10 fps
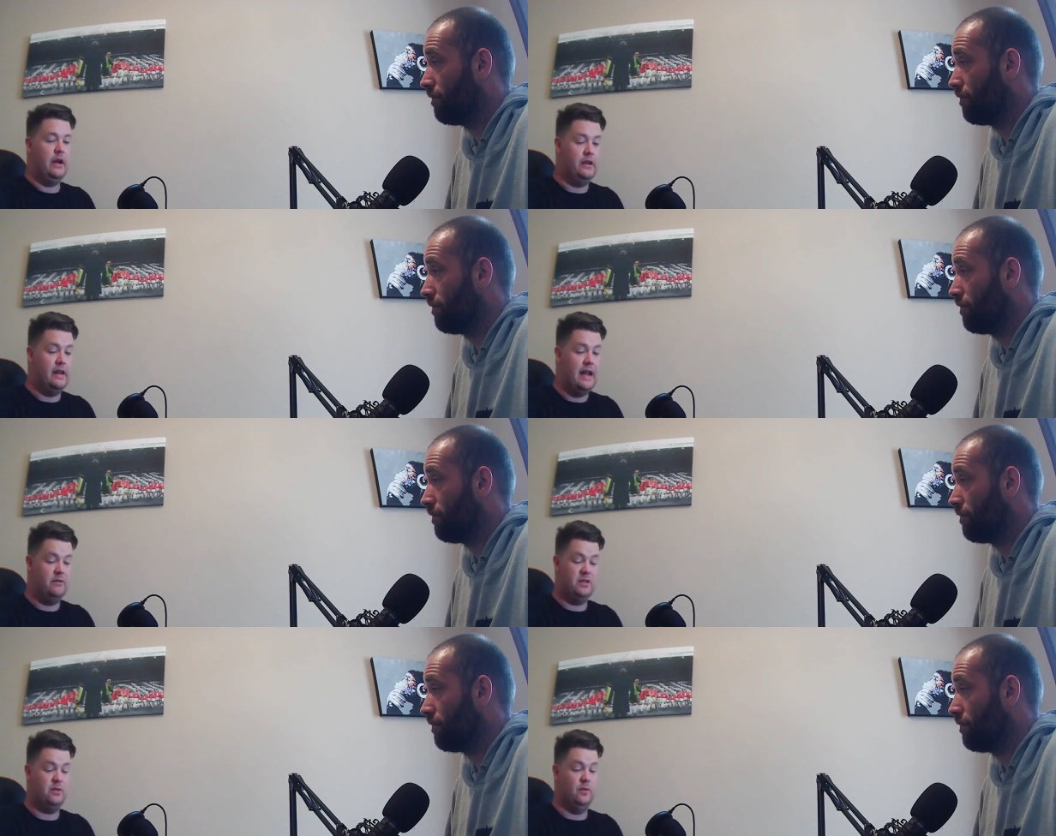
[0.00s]
Speaker 1: and you're now
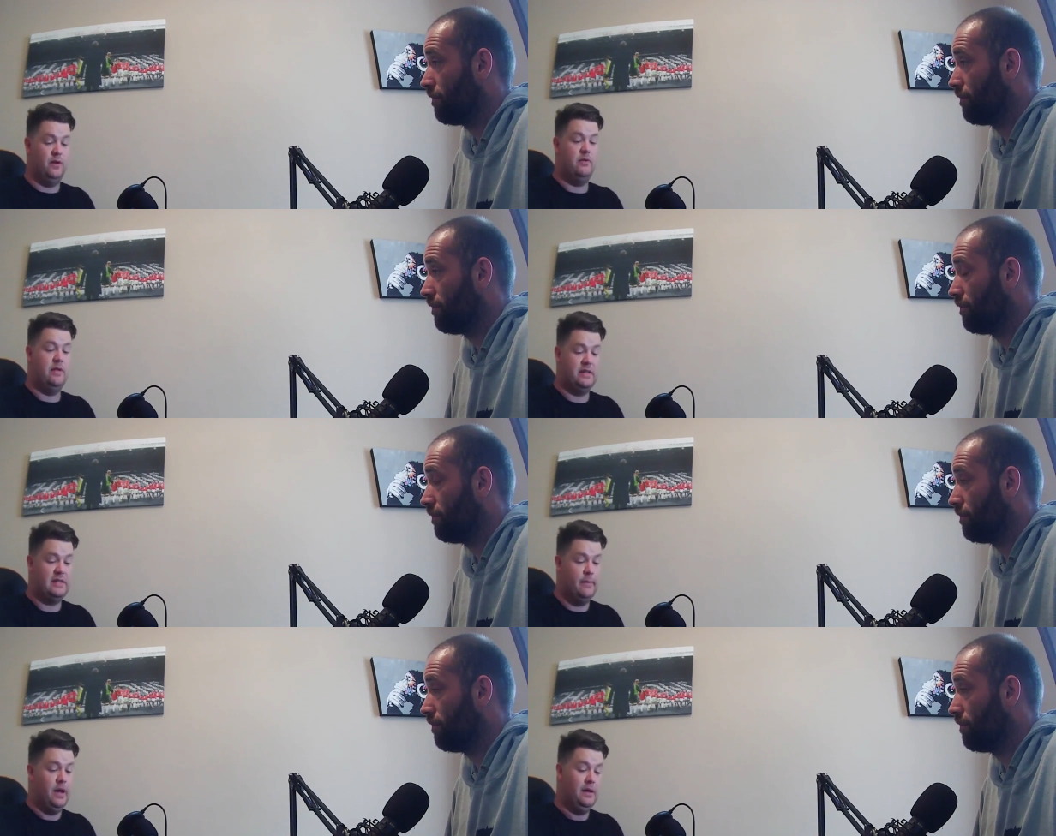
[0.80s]
sort of you're in the
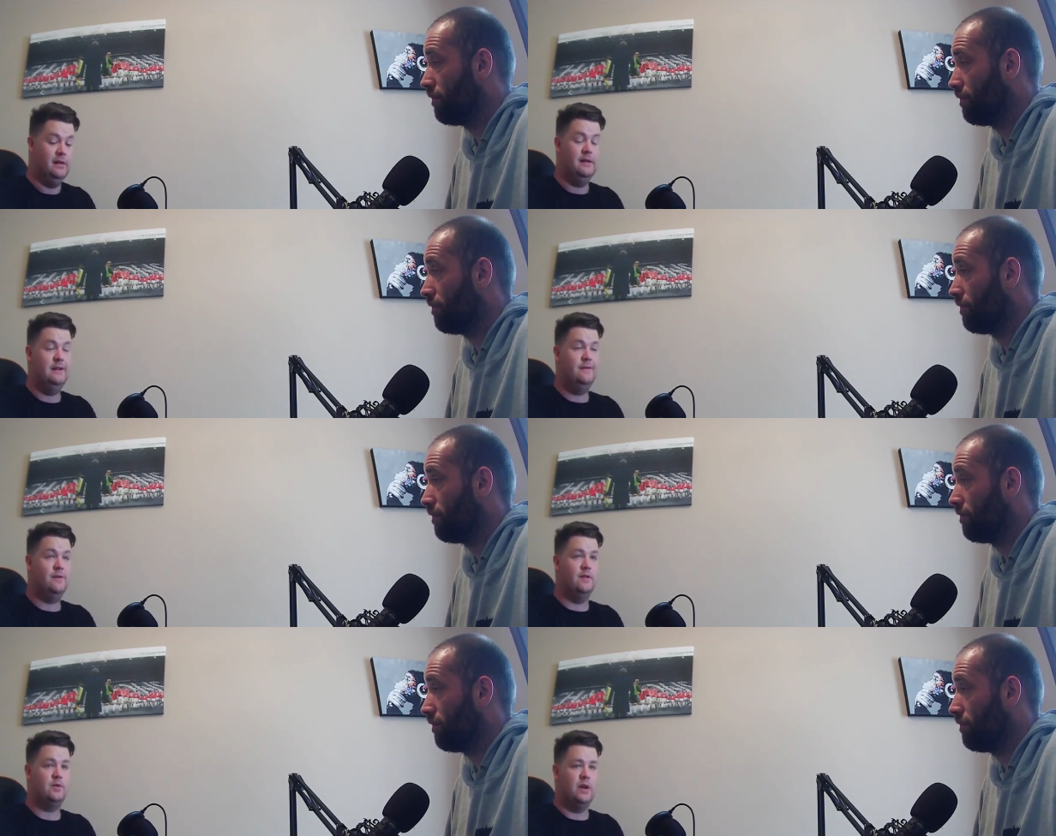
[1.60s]
summer
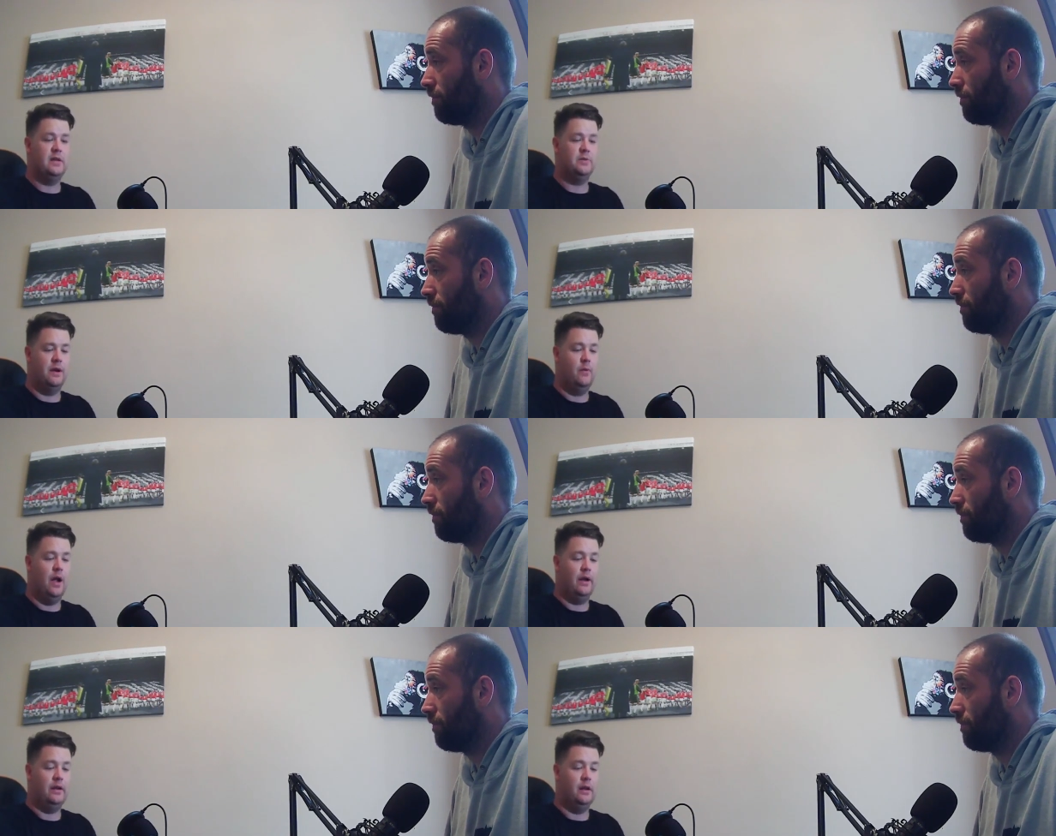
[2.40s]
of
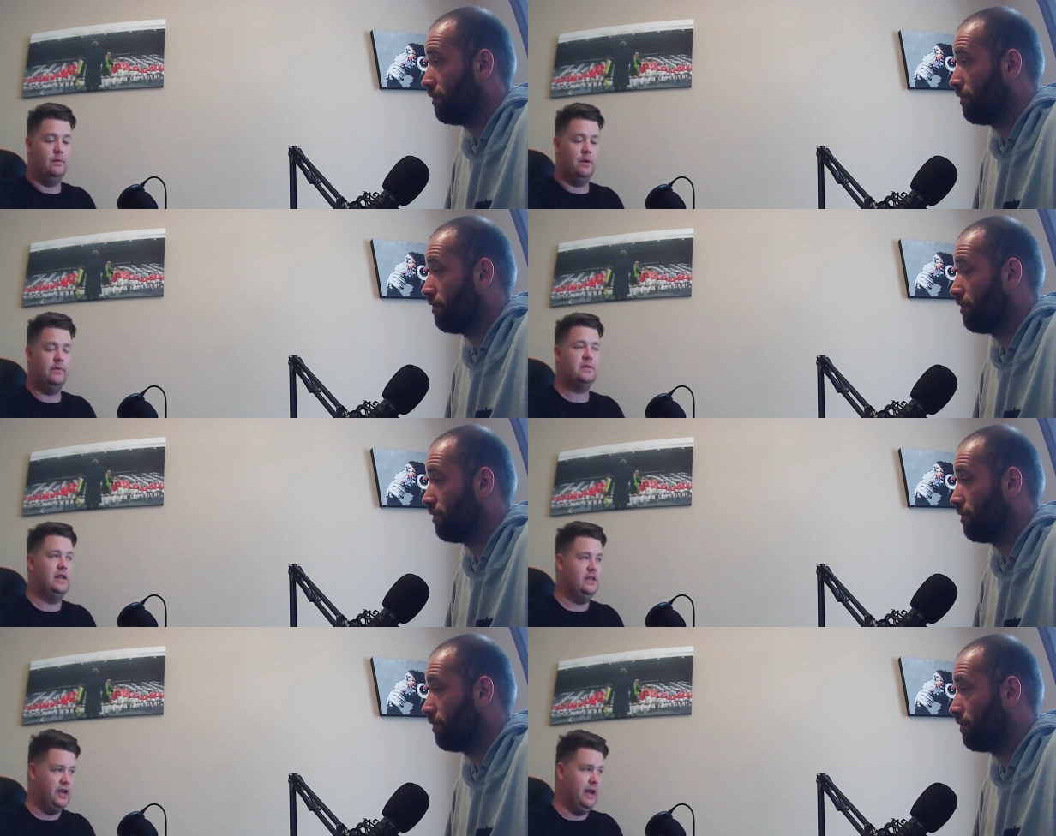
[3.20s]
2021. And you're like, well, everyone's
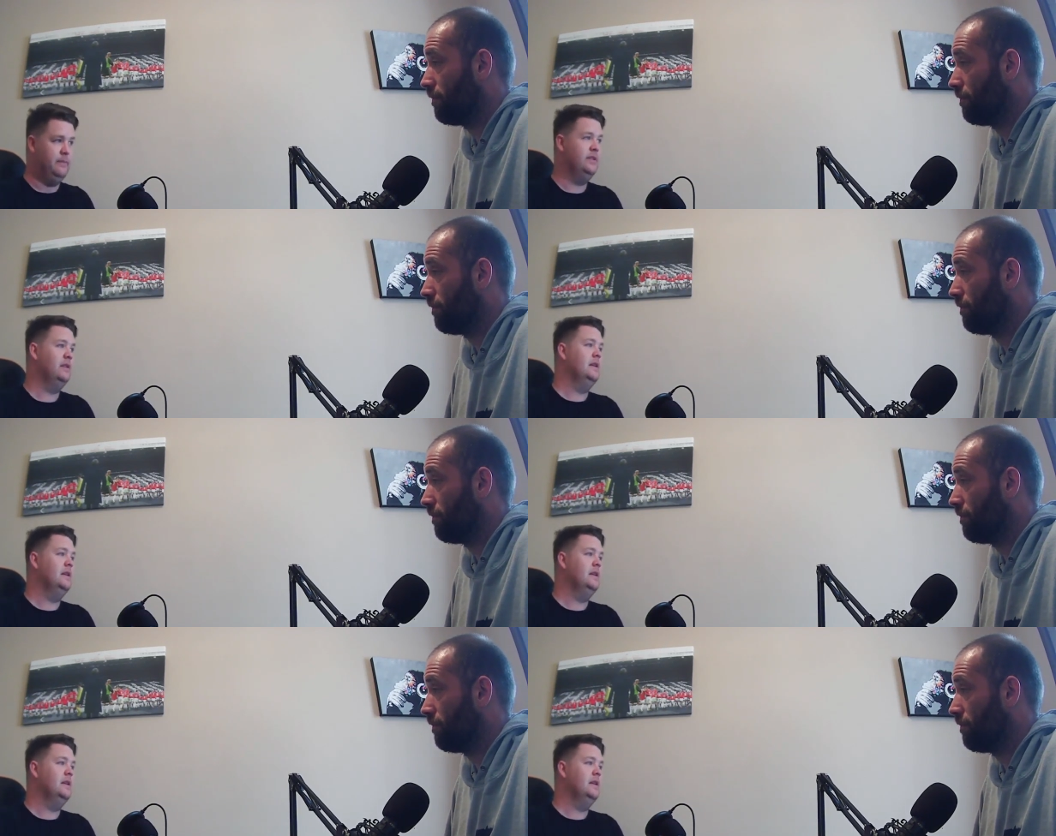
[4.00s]
getting jabbed,